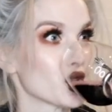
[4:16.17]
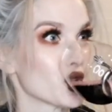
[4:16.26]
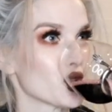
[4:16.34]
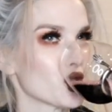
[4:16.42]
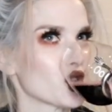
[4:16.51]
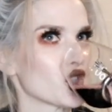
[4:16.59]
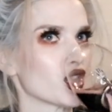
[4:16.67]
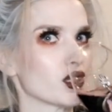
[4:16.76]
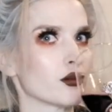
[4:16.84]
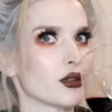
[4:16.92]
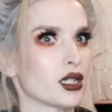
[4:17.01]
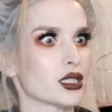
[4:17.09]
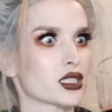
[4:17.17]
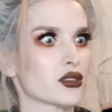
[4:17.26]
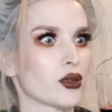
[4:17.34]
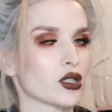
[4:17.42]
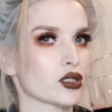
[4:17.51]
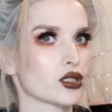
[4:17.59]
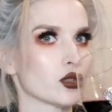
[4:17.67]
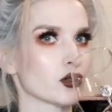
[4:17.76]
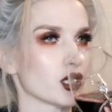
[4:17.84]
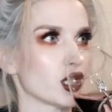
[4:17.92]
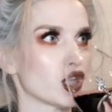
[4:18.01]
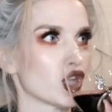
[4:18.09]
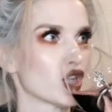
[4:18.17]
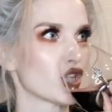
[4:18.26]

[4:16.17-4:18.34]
It smells so good.